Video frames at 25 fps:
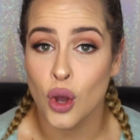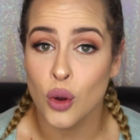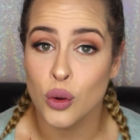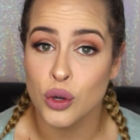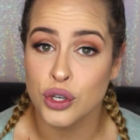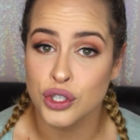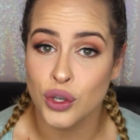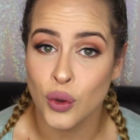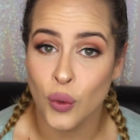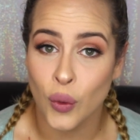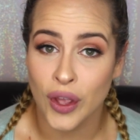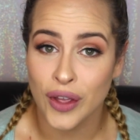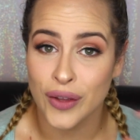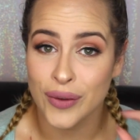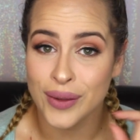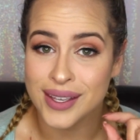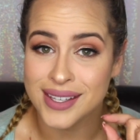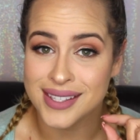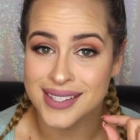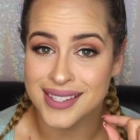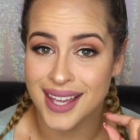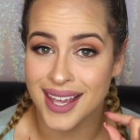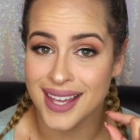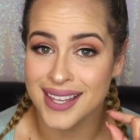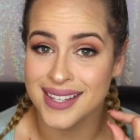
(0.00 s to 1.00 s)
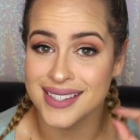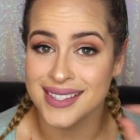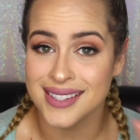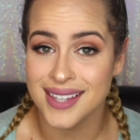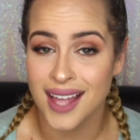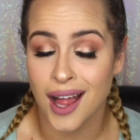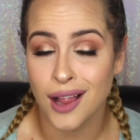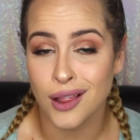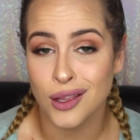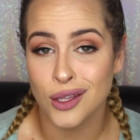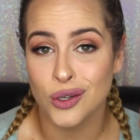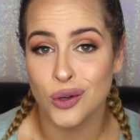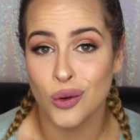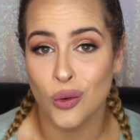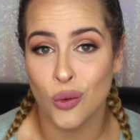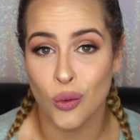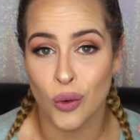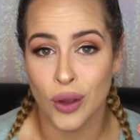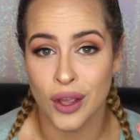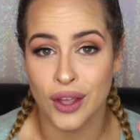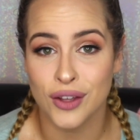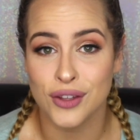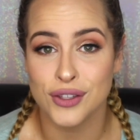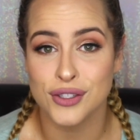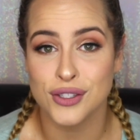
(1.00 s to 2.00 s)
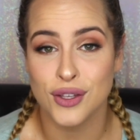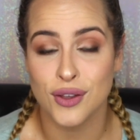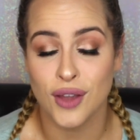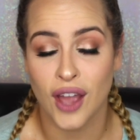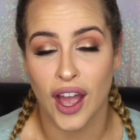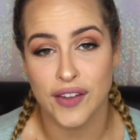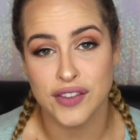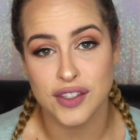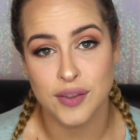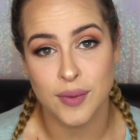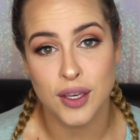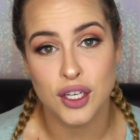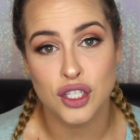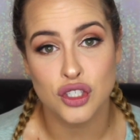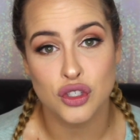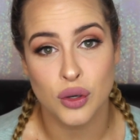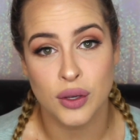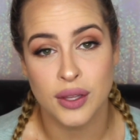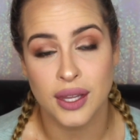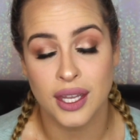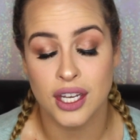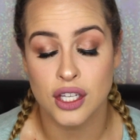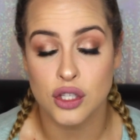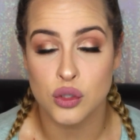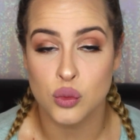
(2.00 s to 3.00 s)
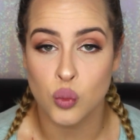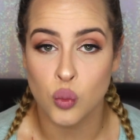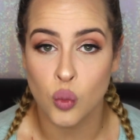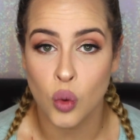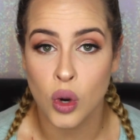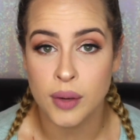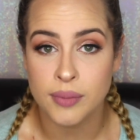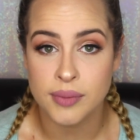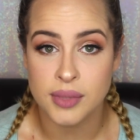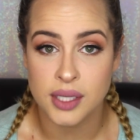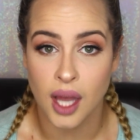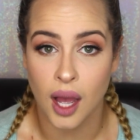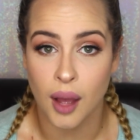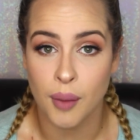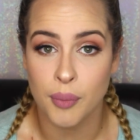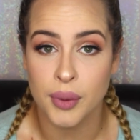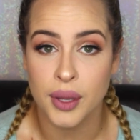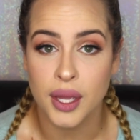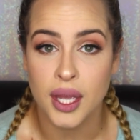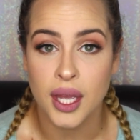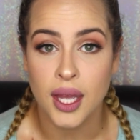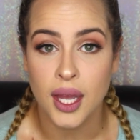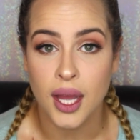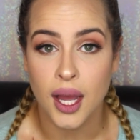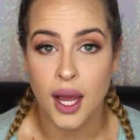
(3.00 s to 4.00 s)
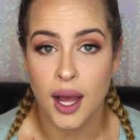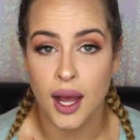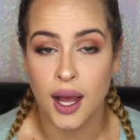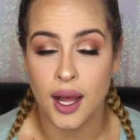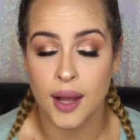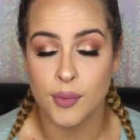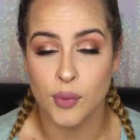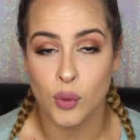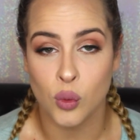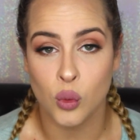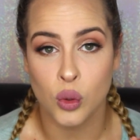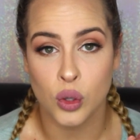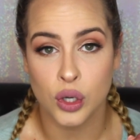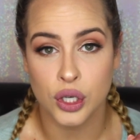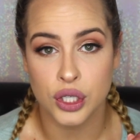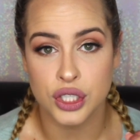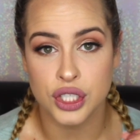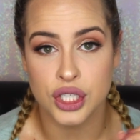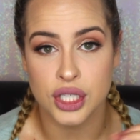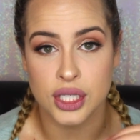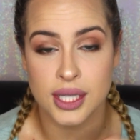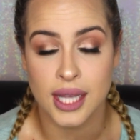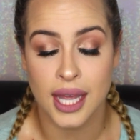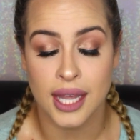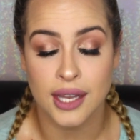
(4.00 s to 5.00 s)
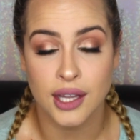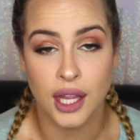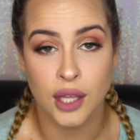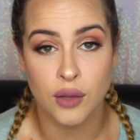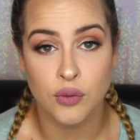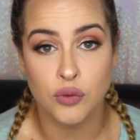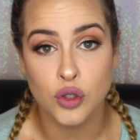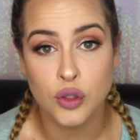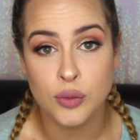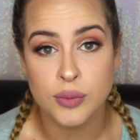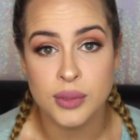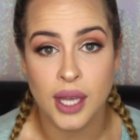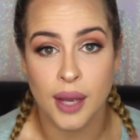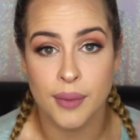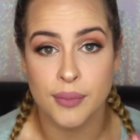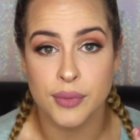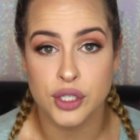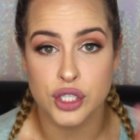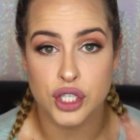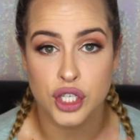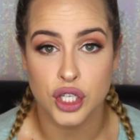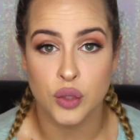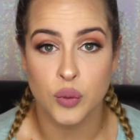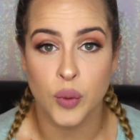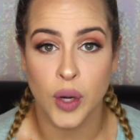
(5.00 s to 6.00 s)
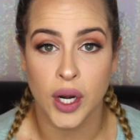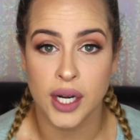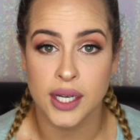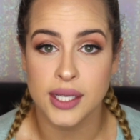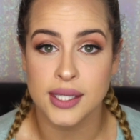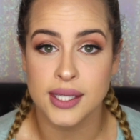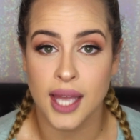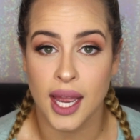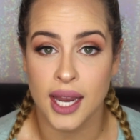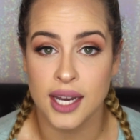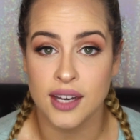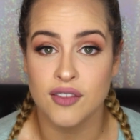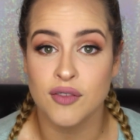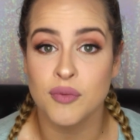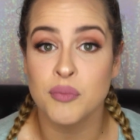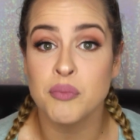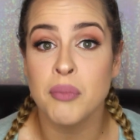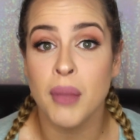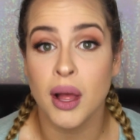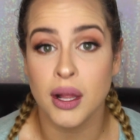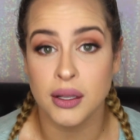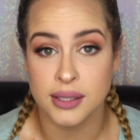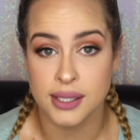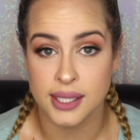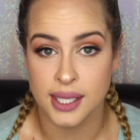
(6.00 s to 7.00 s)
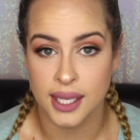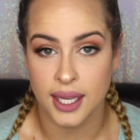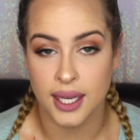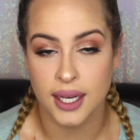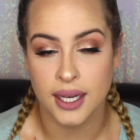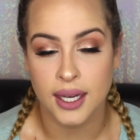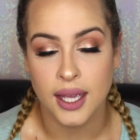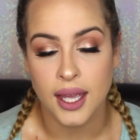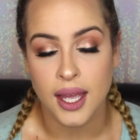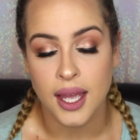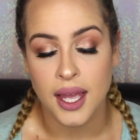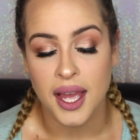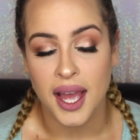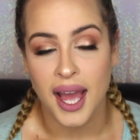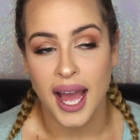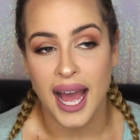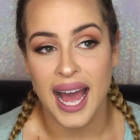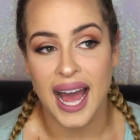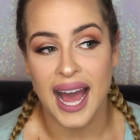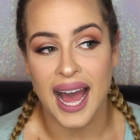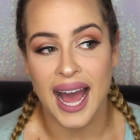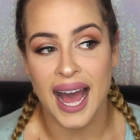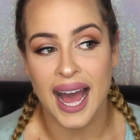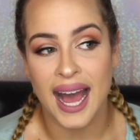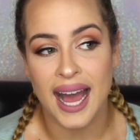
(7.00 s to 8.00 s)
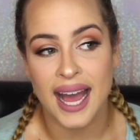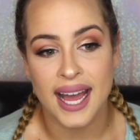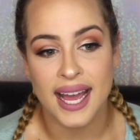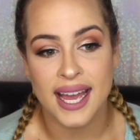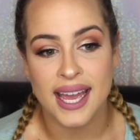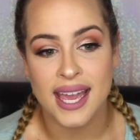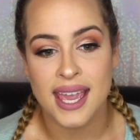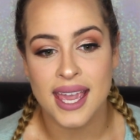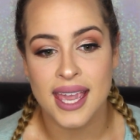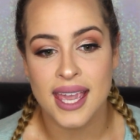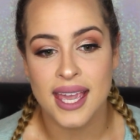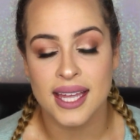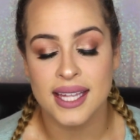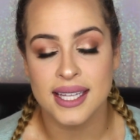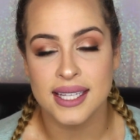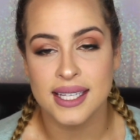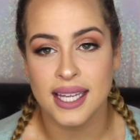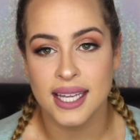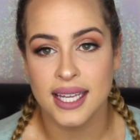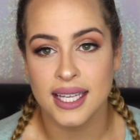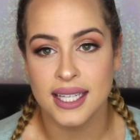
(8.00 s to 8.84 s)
coconut oil is a solid oil, so you have to make sure that it's warmed up or just at like room temperature where it's kind of melted. I